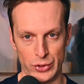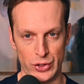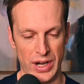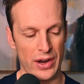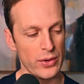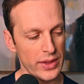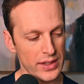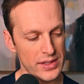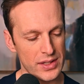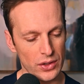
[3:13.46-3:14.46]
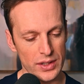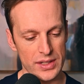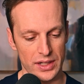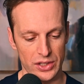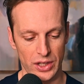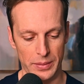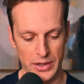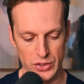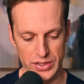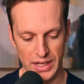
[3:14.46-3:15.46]
suture. Now, I do think silk is actually a little bit
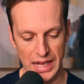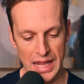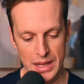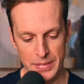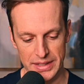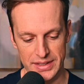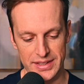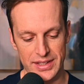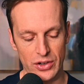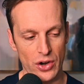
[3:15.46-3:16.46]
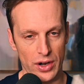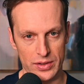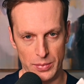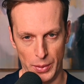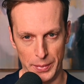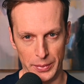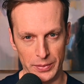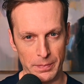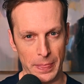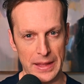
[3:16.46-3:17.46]
interesting because it's considered non-absorbable.